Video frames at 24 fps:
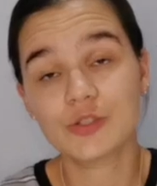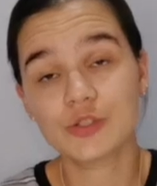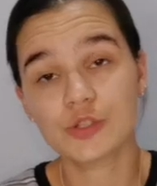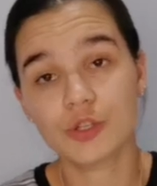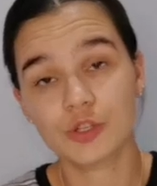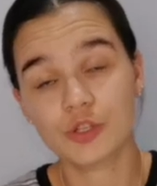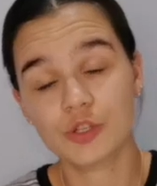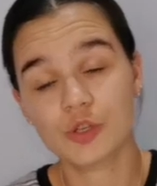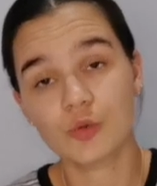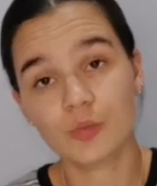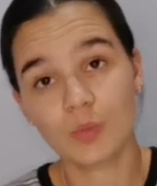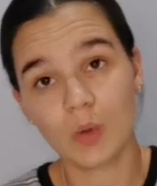
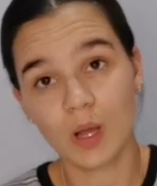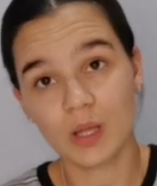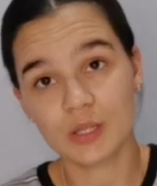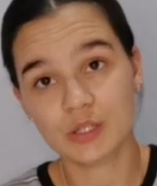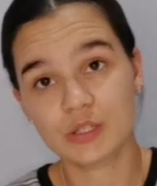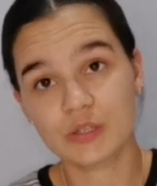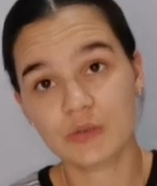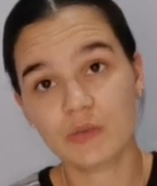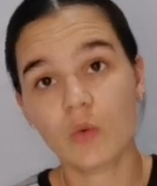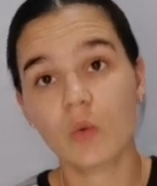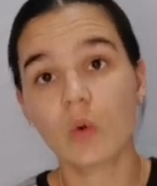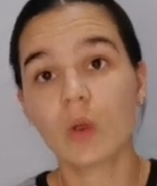certain
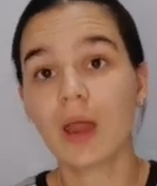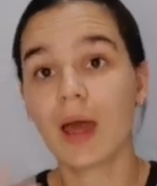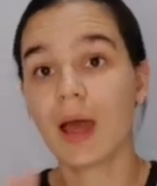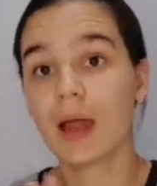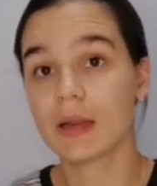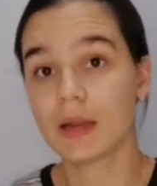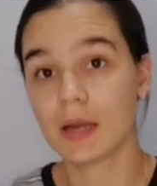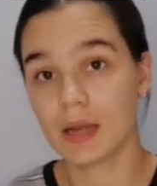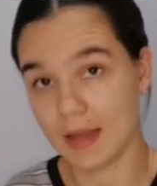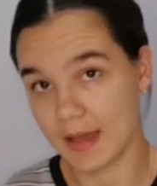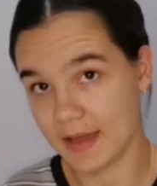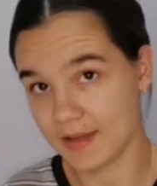ones fall
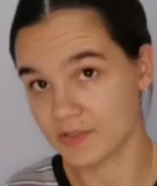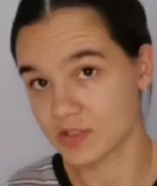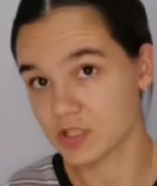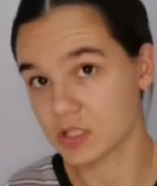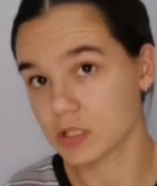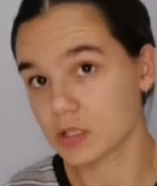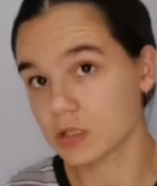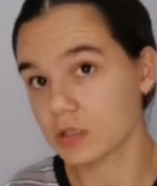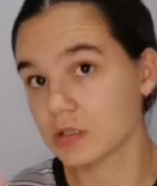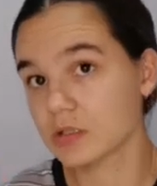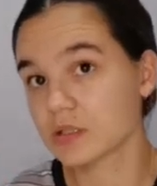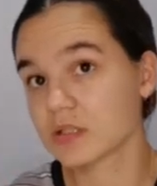under life
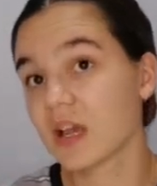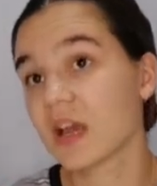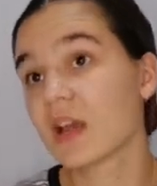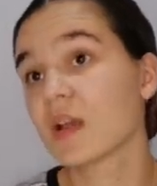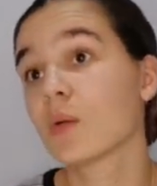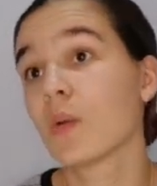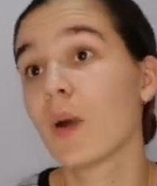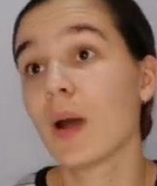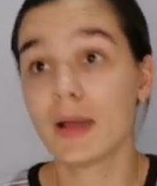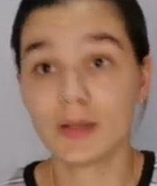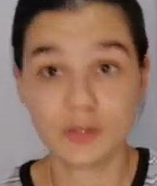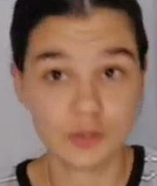skills
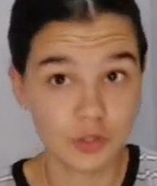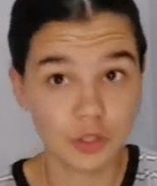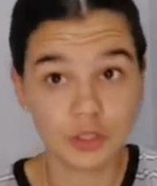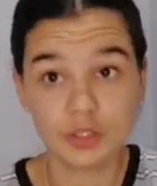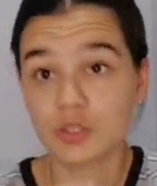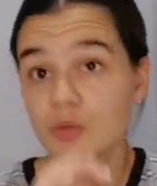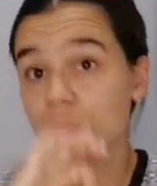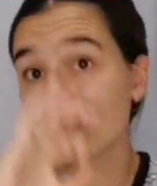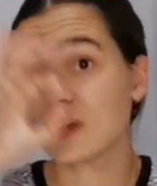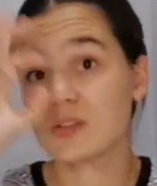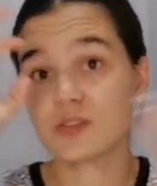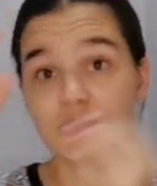and why
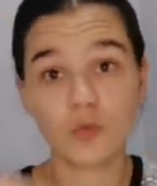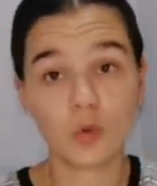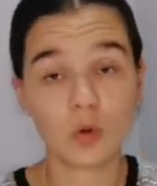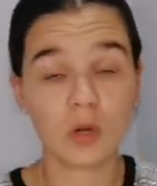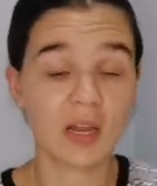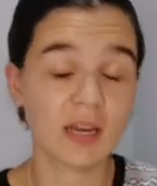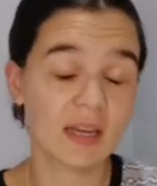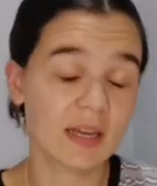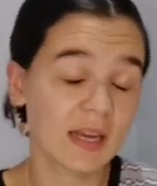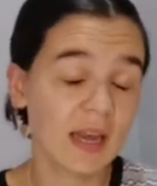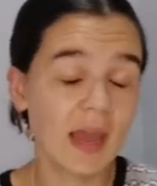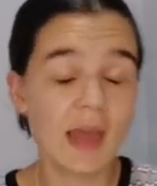certain ones
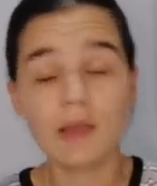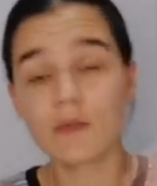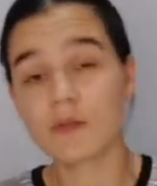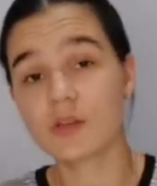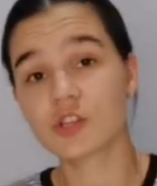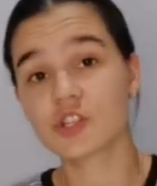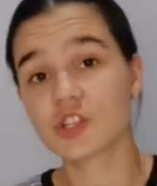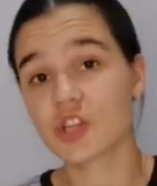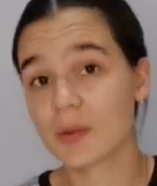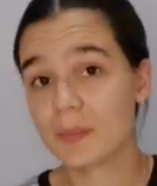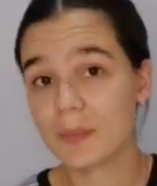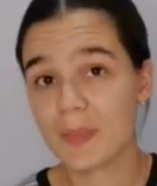fall under
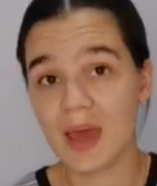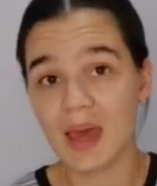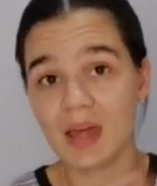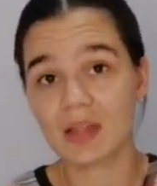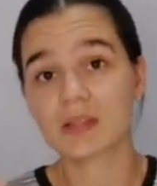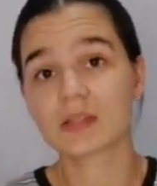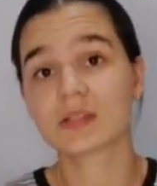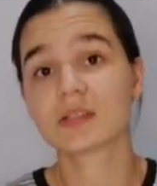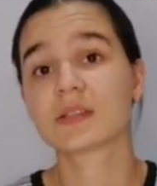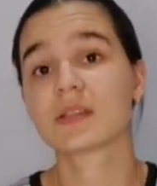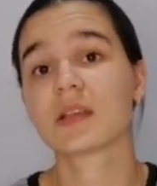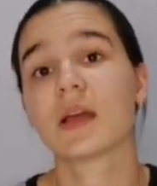language and
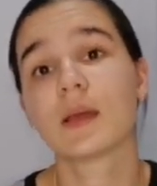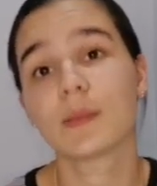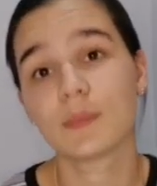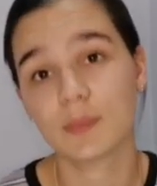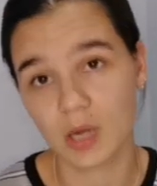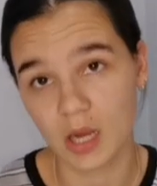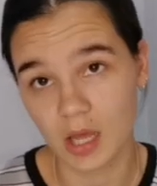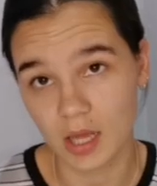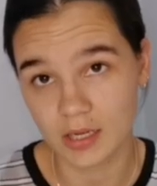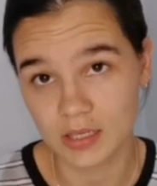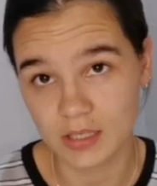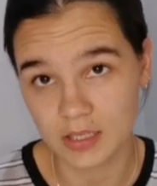maths and
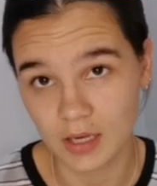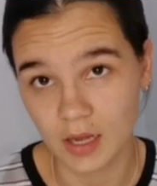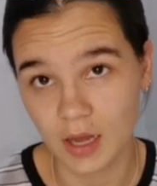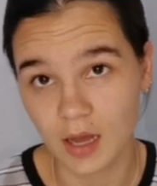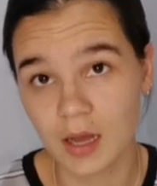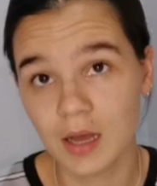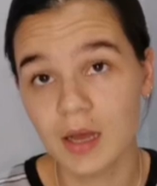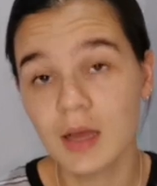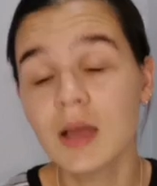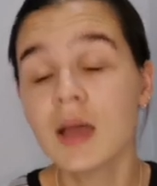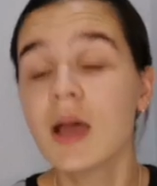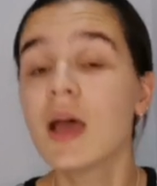
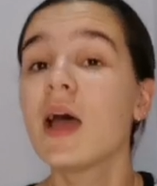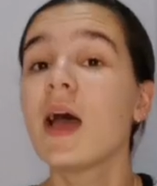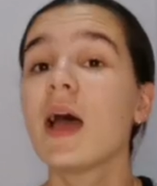blah-de-da.